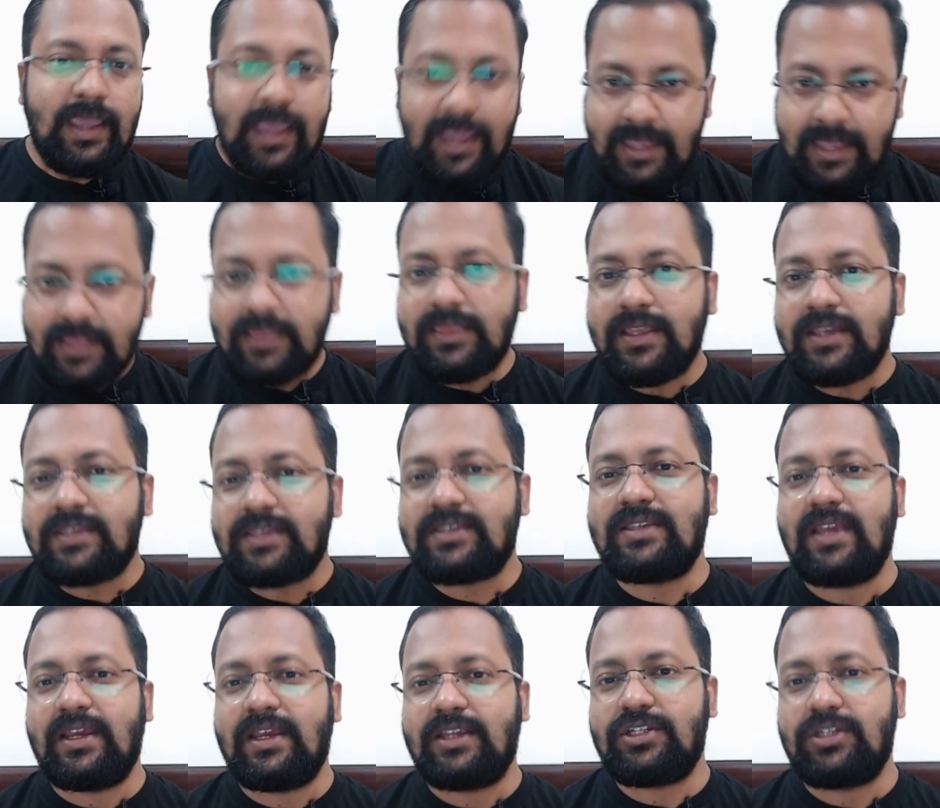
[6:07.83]
In
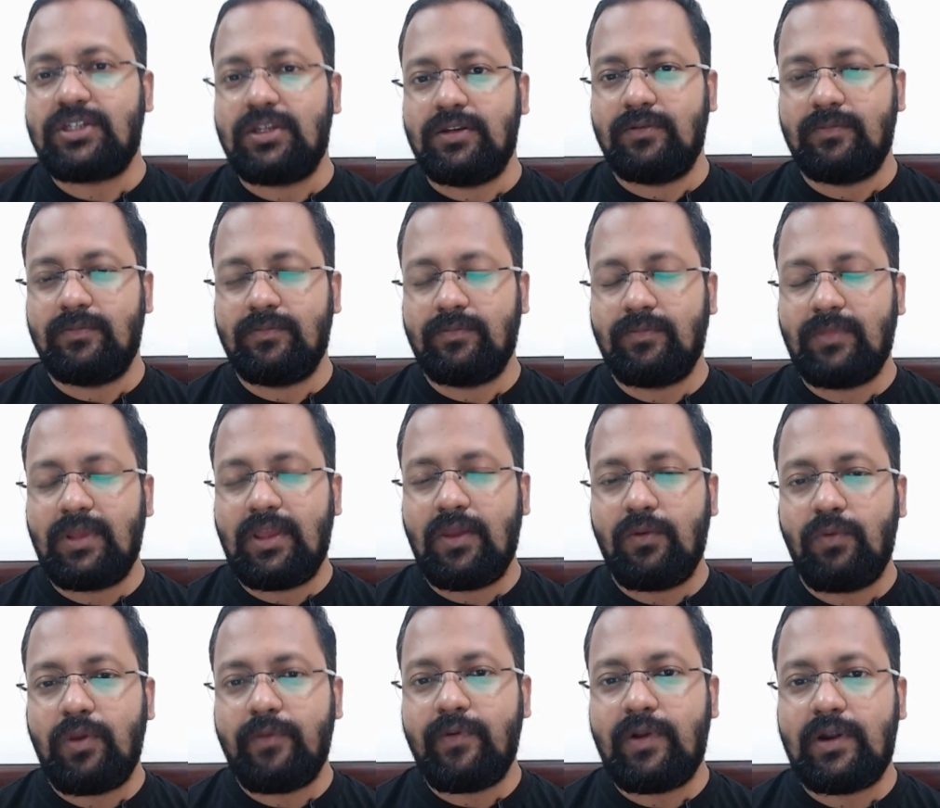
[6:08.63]
this session,
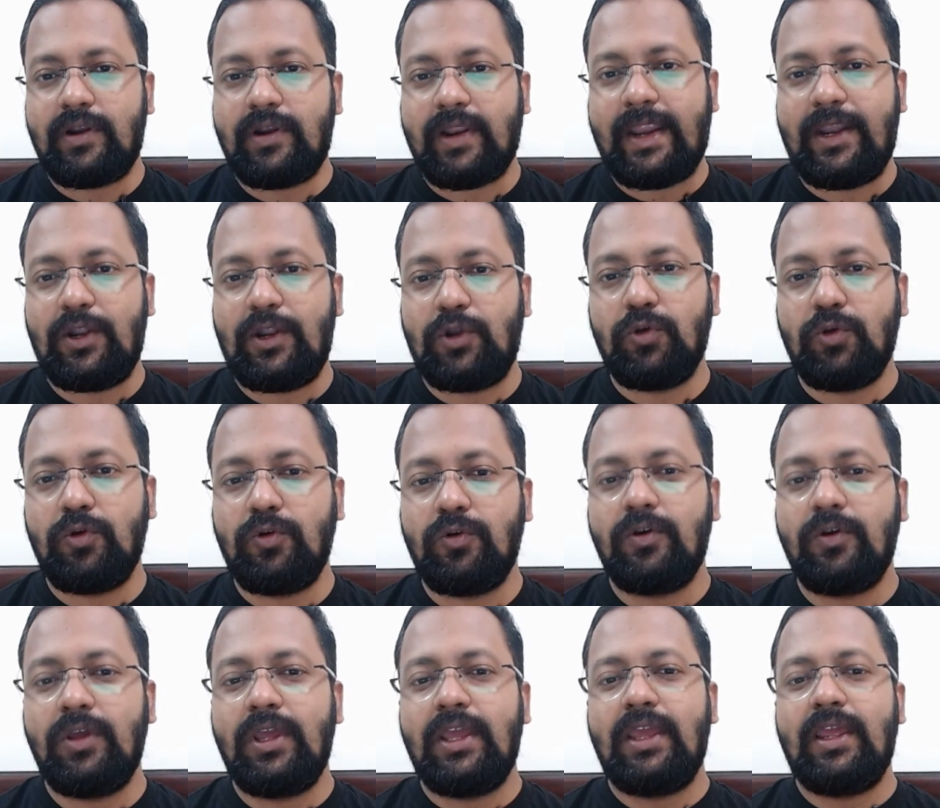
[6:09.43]
we will try
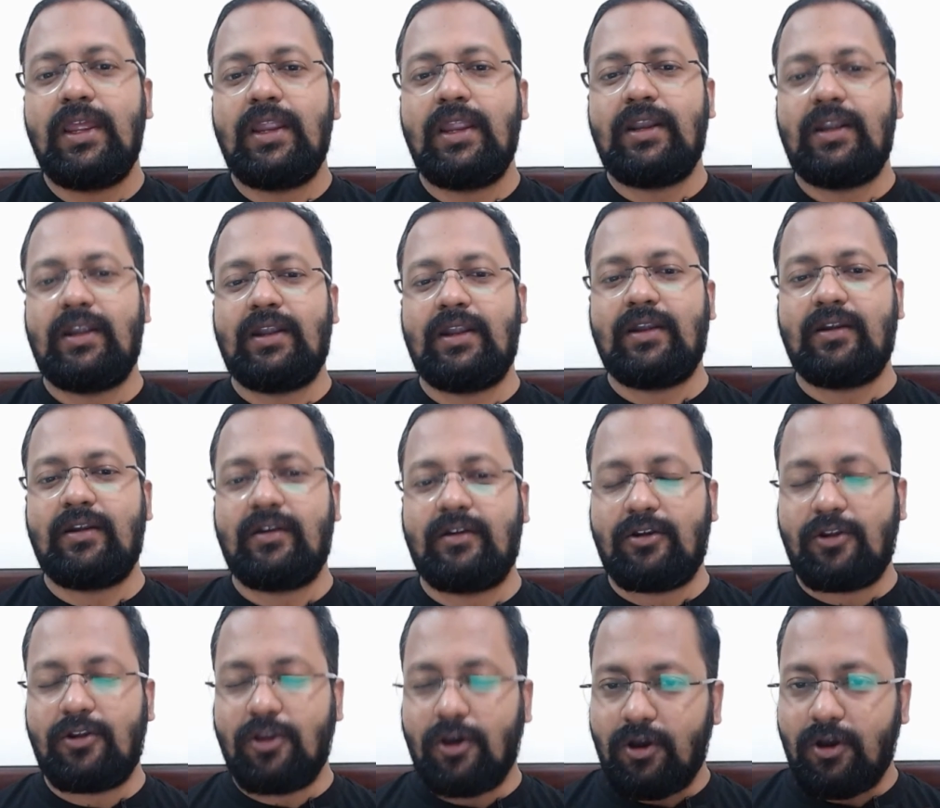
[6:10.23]
to
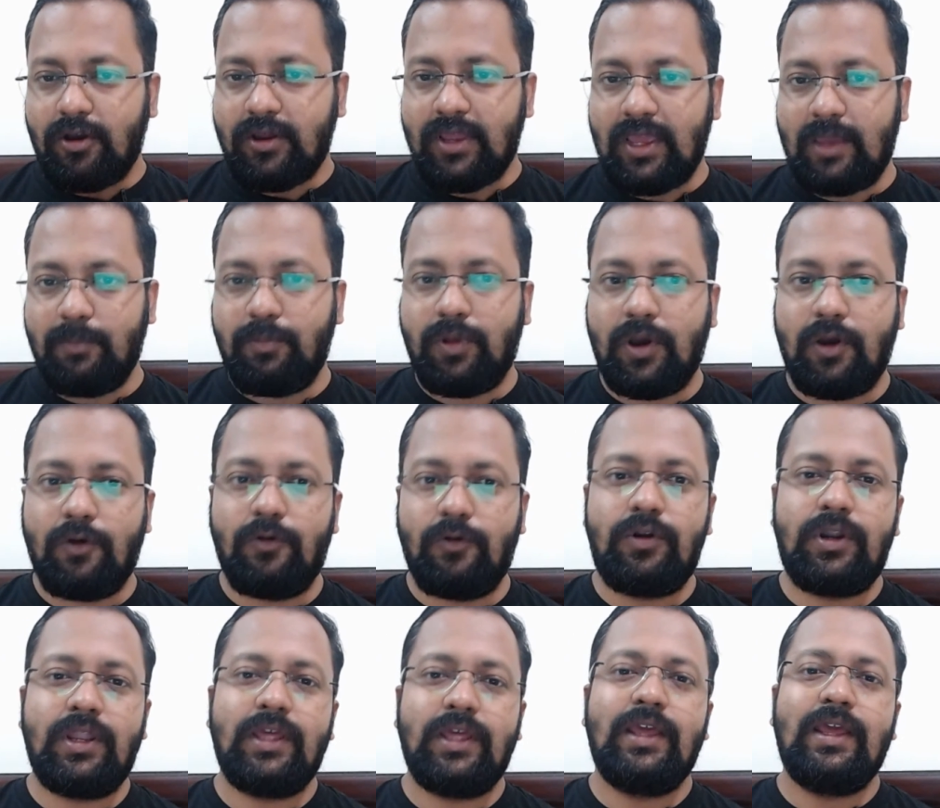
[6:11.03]
talk
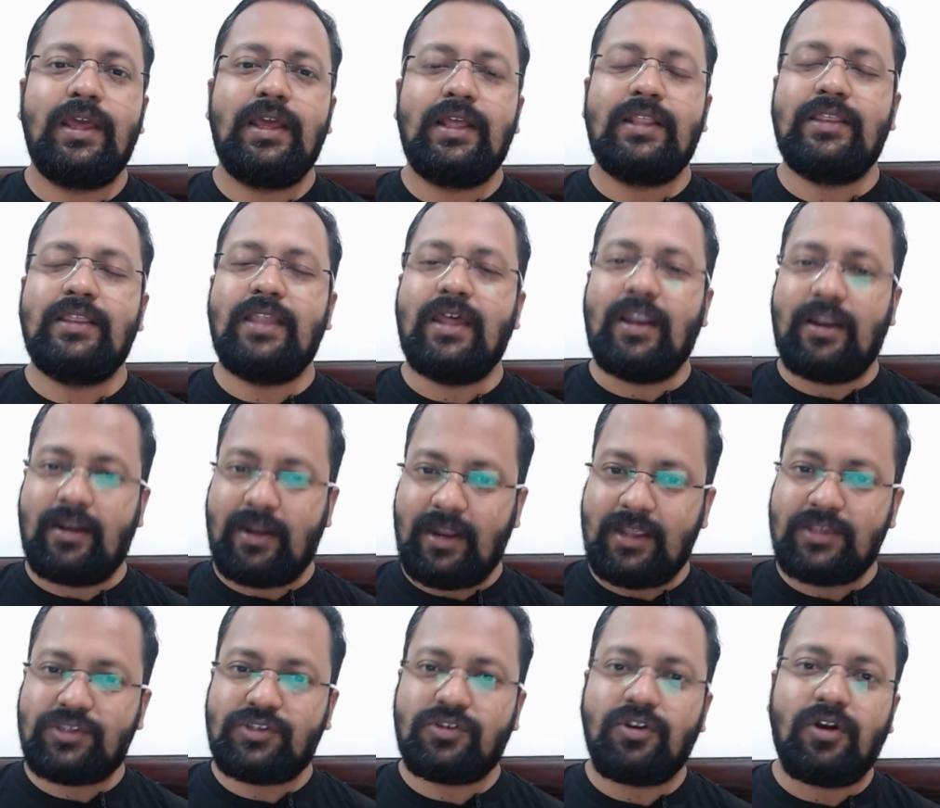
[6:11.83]
about the
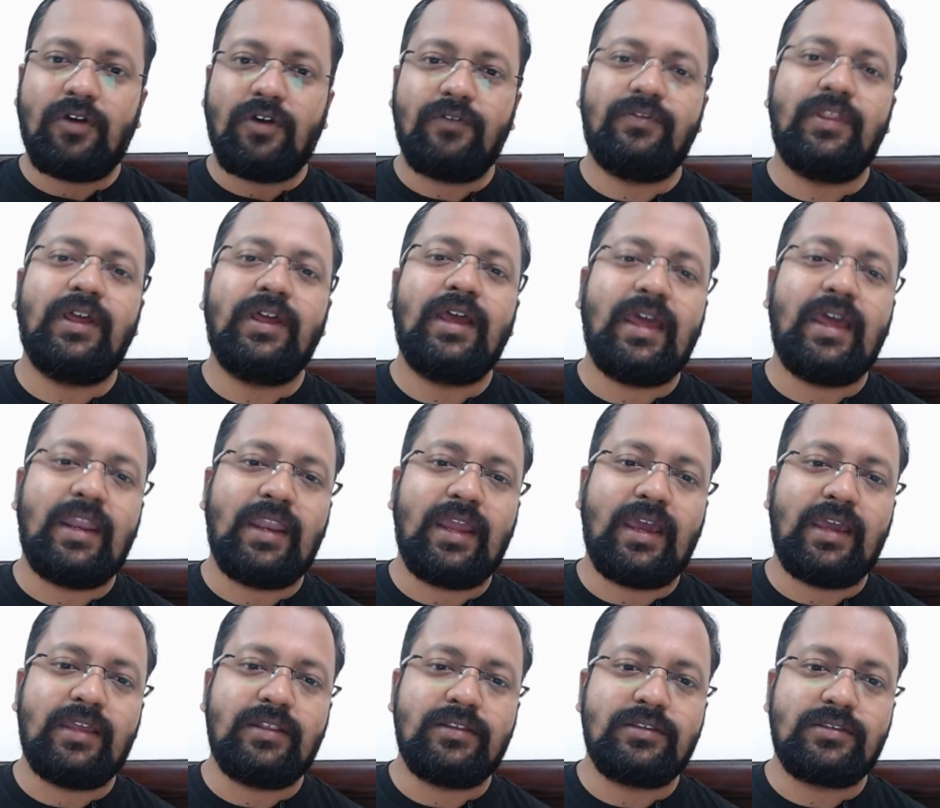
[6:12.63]
rest of the
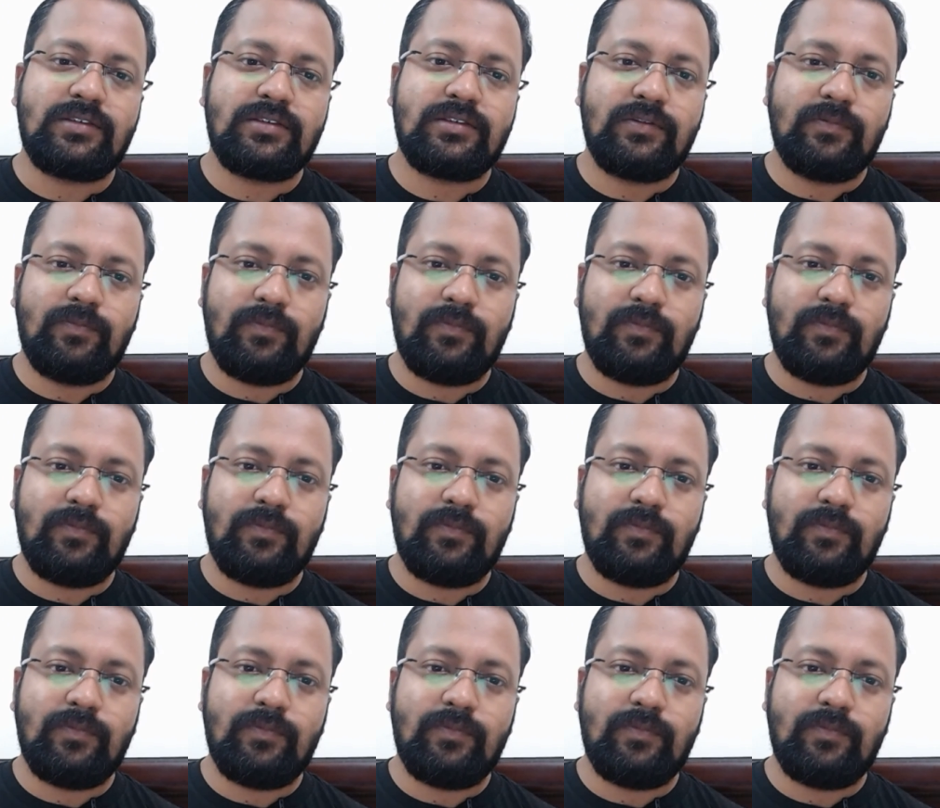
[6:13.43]
anions.